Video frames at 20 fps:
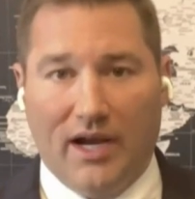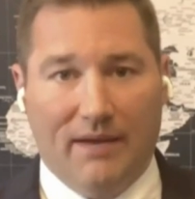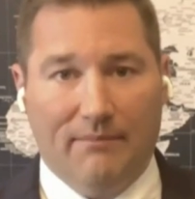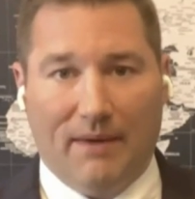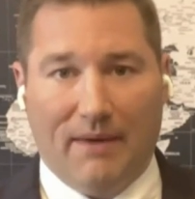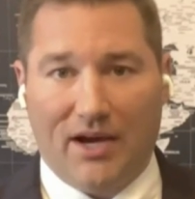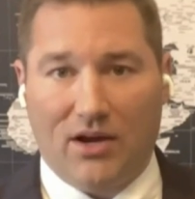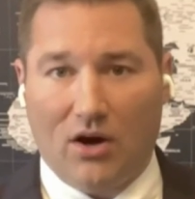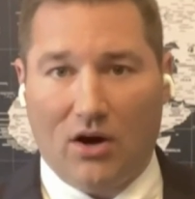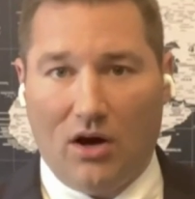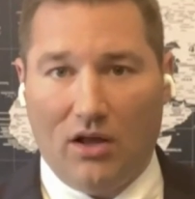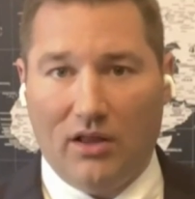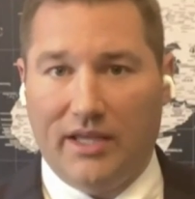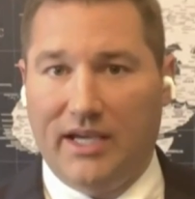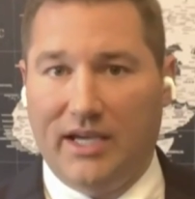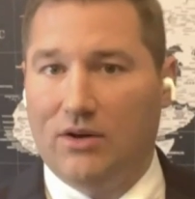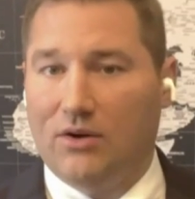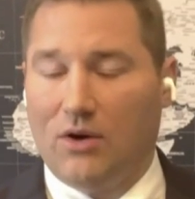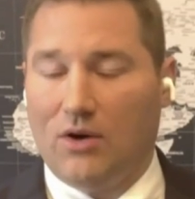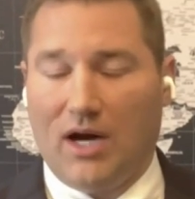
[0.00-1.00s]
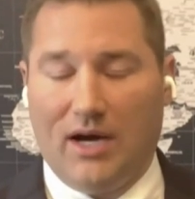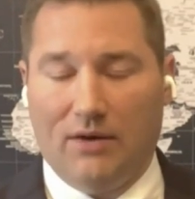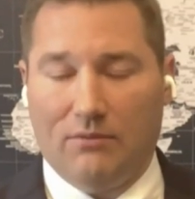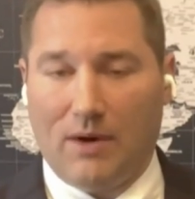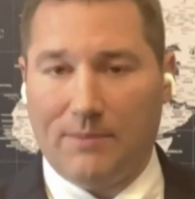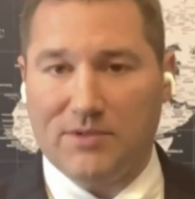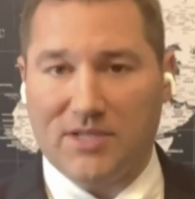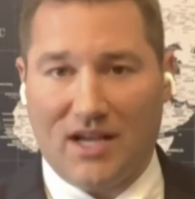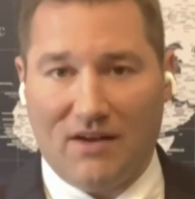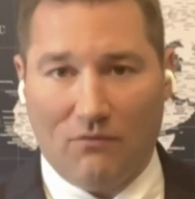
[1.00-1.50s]
and my colleague,
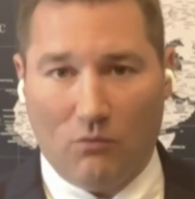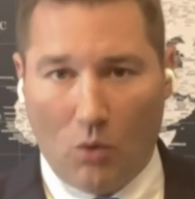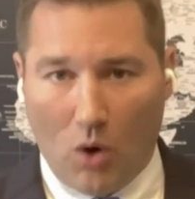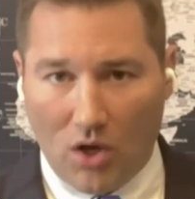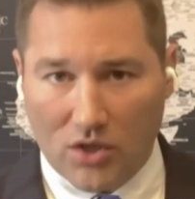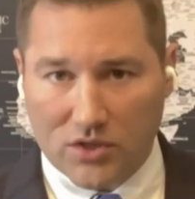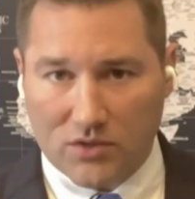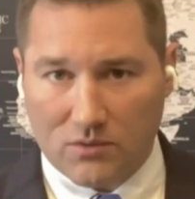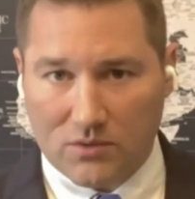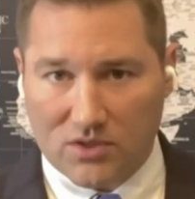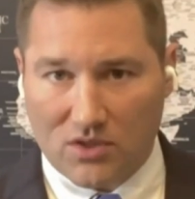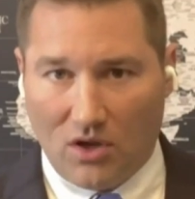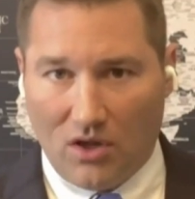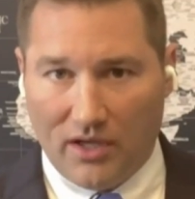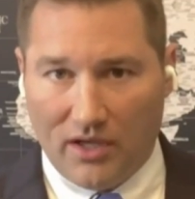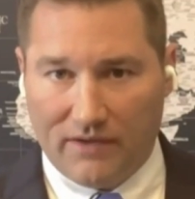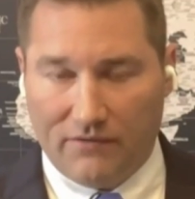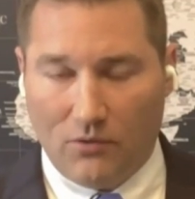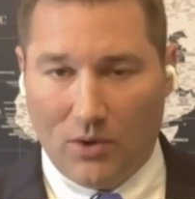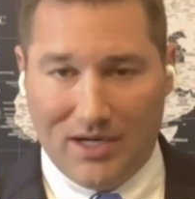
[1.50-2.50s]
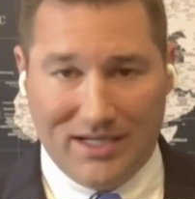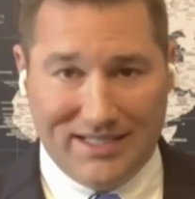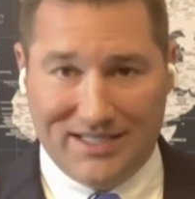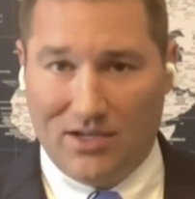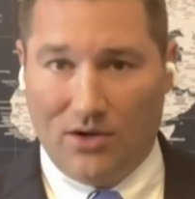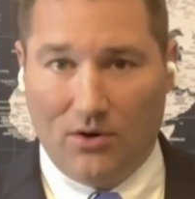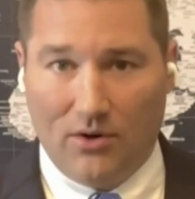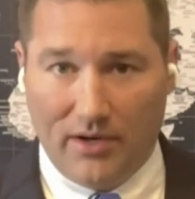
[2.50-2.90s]
Representative Waltz, was calling for, and